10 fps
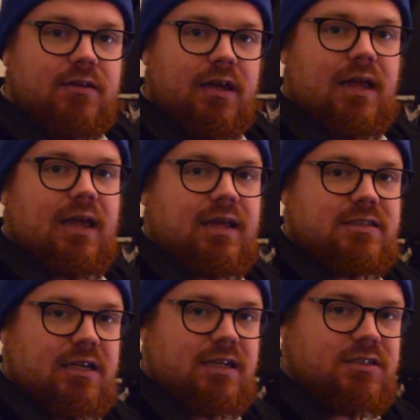
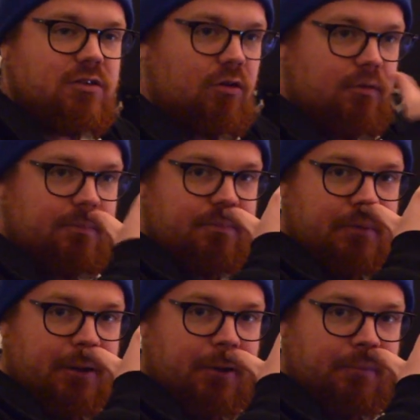It's not,
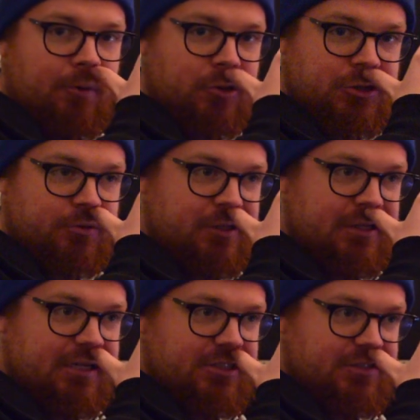you know, pushed to
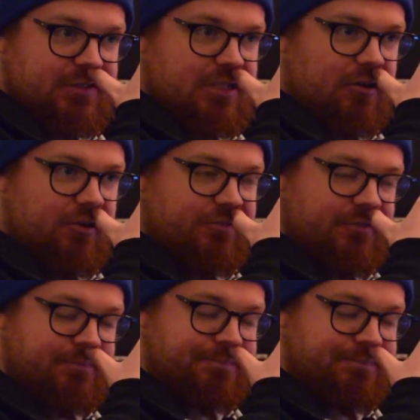within an inch of its life.